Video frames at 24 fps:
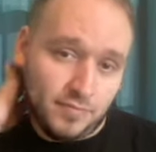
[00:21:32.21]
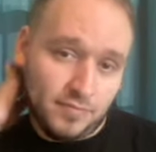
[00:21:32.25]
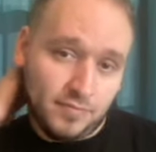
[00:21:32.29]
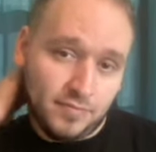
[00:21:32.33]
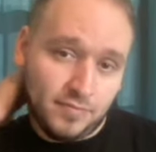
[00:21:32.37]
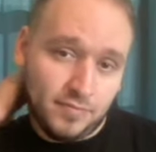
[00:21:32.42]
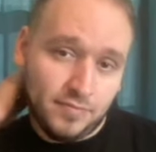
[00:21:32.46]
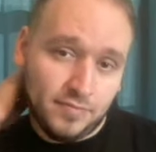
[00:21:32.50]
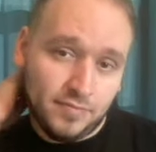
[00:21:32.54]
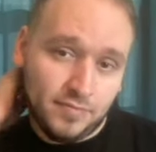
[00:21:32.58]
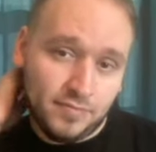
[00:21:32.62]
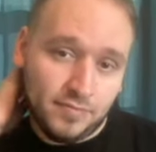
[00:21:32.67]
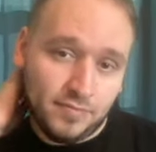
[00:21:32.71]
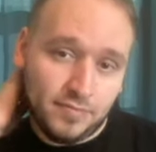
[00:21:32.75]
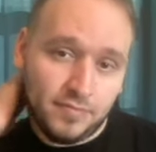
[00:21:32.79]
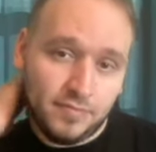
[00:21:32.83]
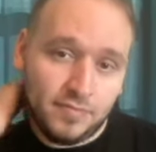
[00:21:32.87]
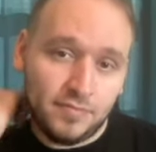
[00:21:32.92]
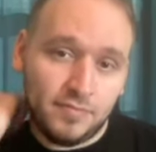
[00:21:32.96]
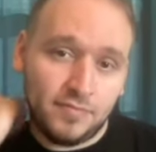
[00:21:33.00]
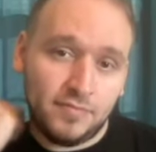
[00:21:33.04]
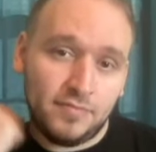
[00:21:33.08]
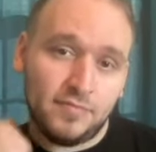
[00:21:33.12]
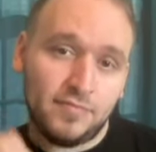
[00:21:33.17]

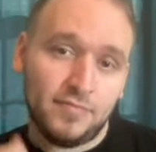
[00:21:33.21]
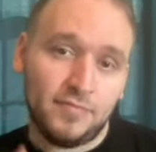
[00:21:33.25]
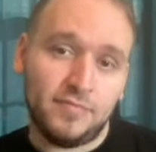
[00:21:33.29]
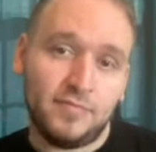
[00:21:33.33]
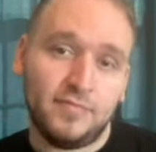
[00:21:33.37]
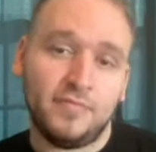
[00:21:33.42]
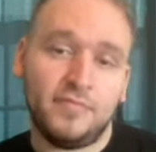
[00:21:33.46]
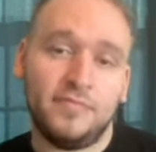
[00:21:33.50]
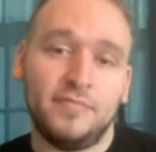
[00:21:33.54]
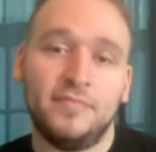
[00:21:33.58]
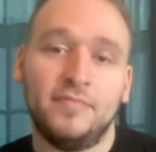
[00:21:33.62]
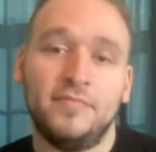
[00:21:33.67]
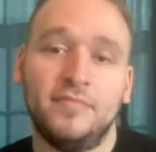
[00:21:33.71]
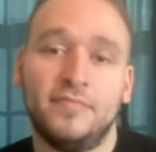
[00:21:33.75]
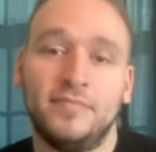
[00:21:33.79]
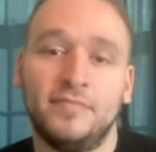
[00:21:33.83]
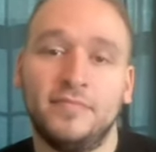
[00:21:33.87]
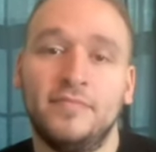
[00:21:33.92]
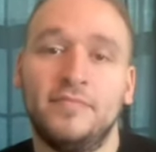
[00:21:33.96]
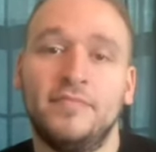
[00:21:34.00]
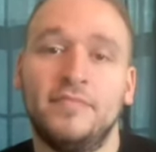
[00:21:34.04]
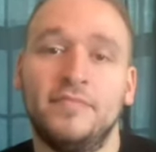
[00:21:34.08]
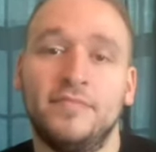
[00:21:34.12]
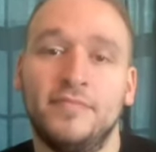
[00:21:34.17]

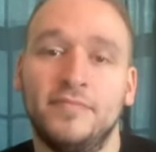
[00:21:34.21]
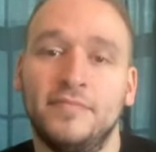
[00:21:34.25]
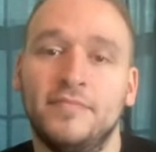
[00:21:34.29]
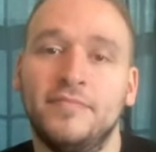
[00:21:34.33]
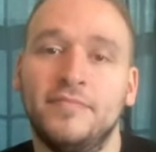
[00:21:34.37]
The person shown says nothing.